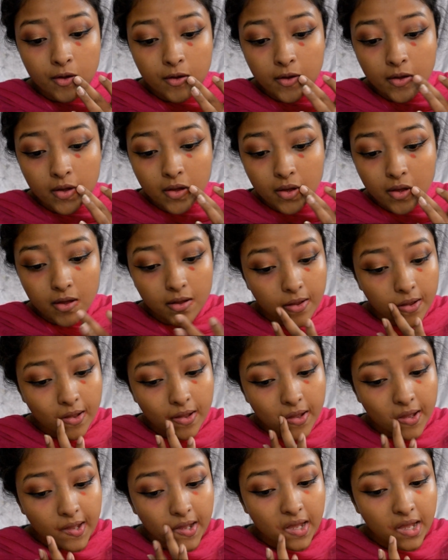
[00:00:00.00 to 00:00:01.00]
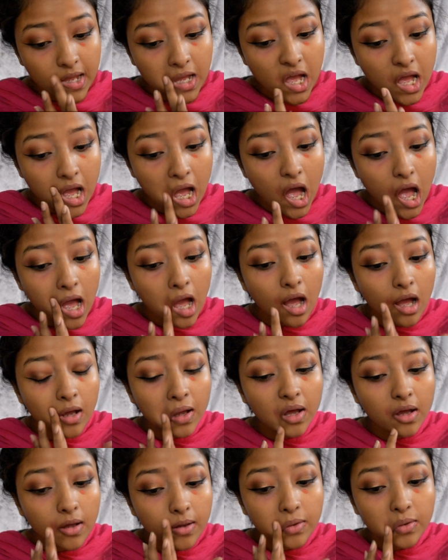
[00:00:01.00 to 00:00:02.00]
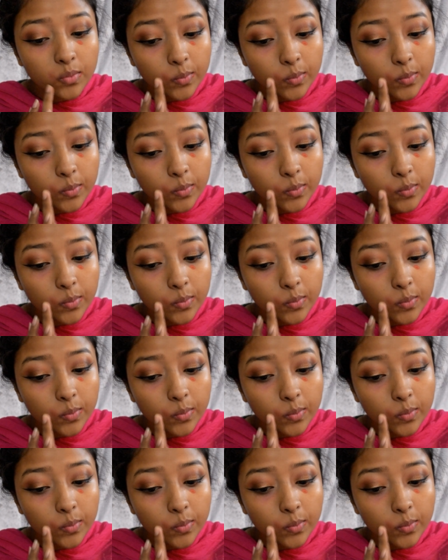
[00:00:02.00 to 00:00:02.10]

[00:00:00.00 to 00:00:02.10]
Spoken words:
it stay for a very longer time.